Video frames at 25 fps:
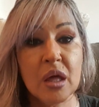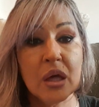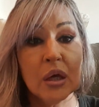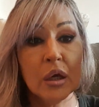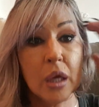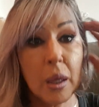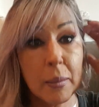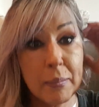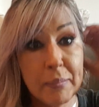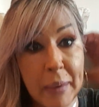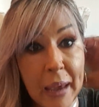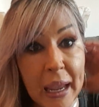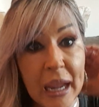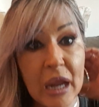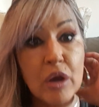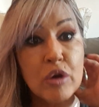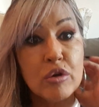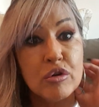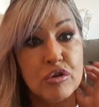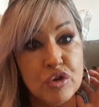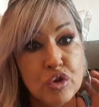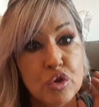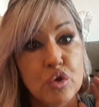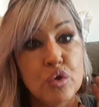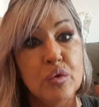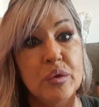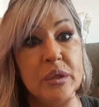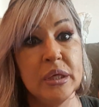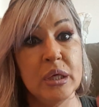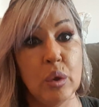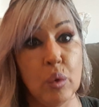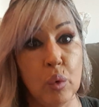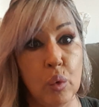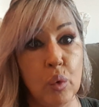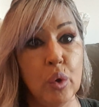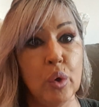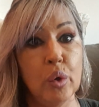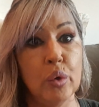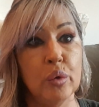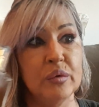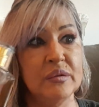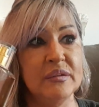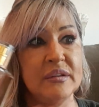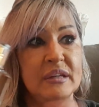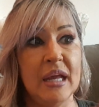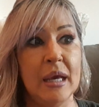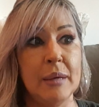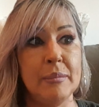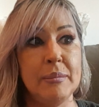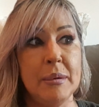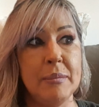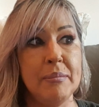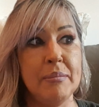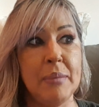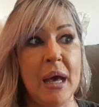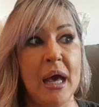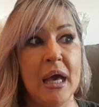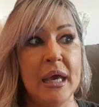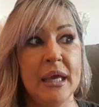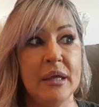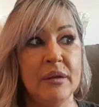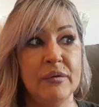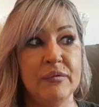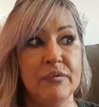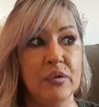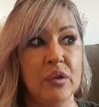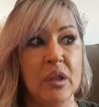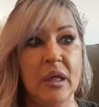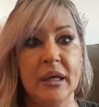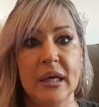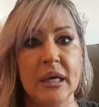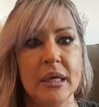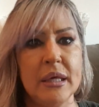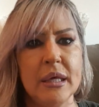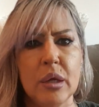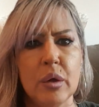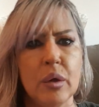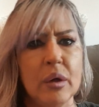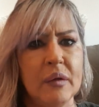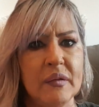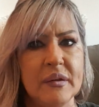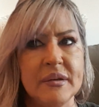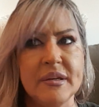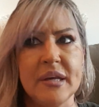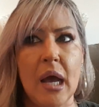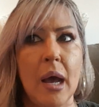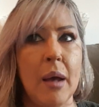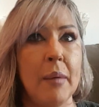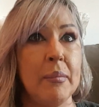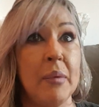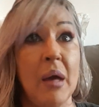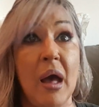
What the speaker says: compared to the oils that I'd been buying for like a year at the time.